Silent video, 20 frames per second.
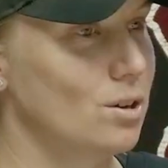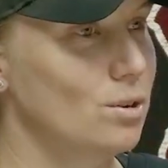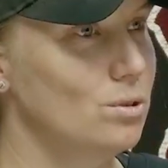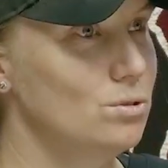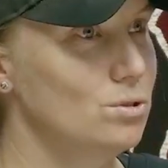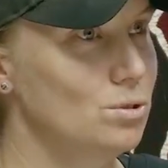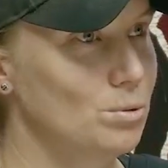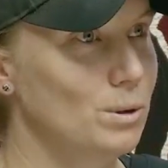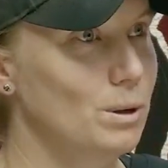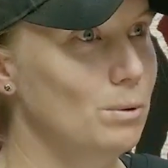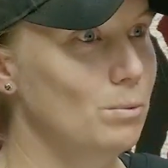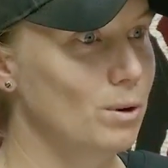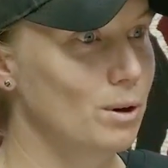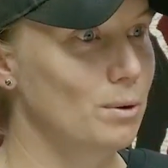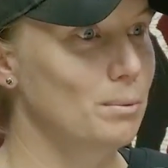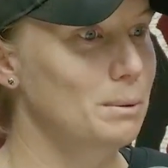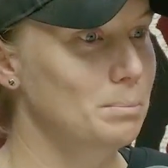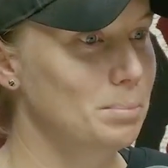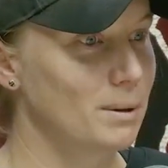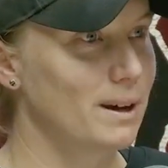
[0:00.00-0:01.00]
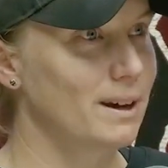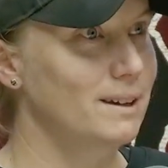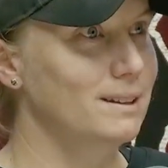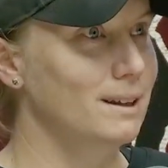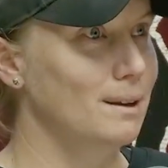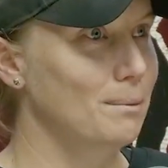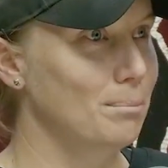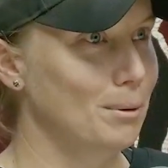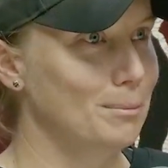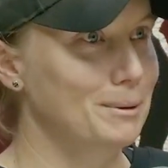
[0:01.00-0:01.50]
So do we want to be
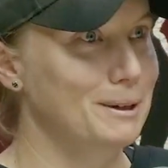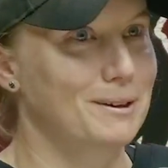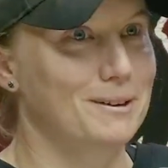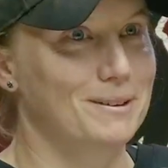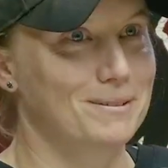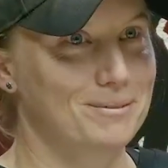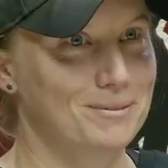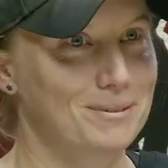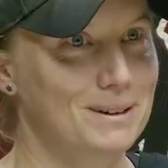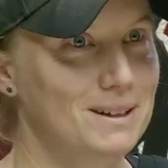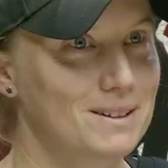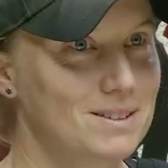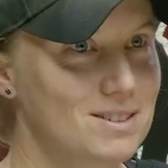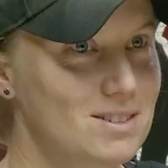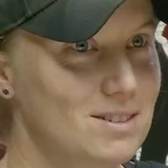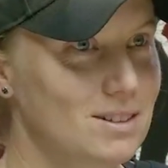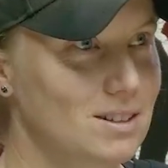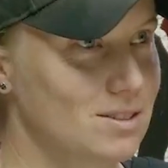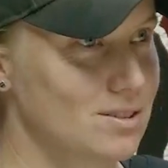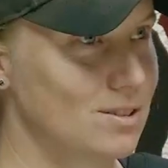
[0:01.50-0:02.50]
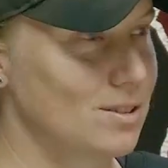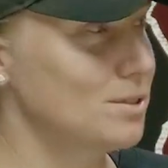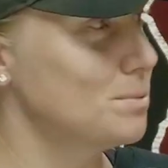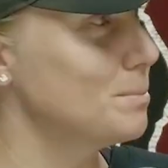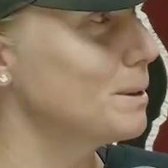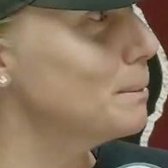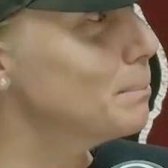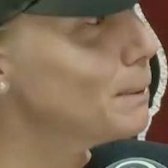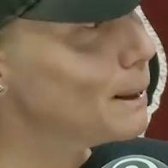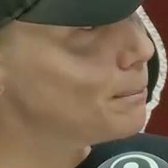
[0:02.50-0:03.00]
playing there? Probably not when there's not
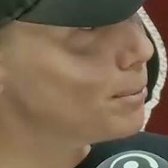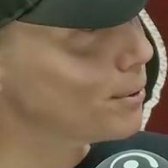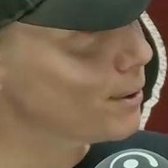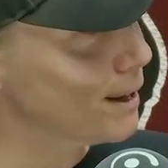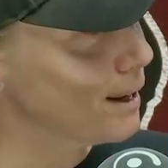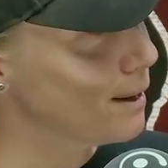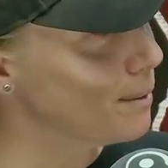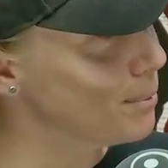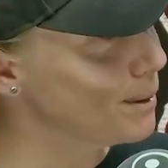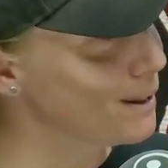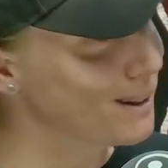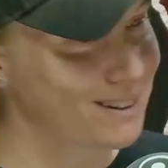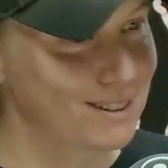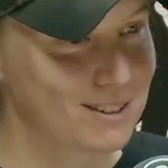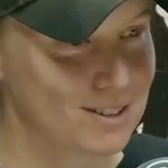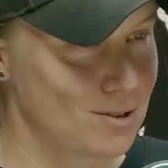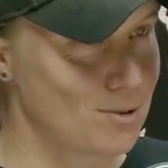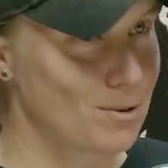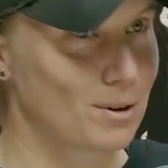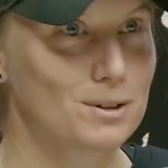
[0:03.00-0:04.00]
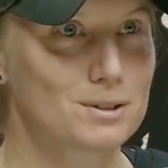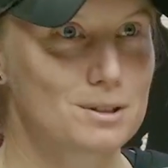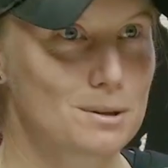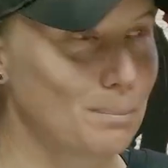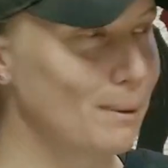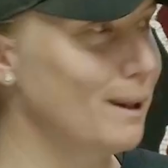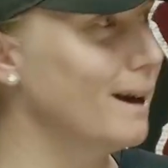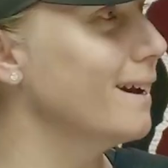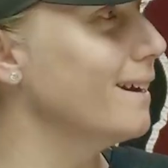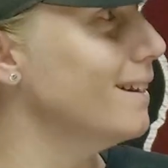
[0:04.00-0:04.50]
as many people there, but then there's nowhere else
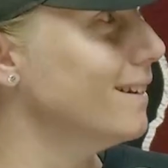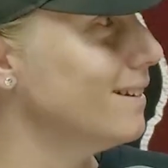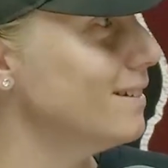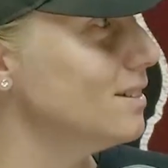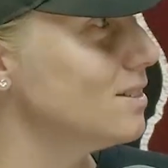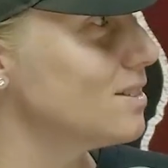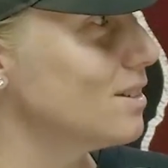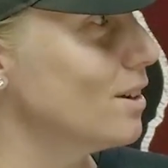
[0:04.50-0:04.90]
to play it.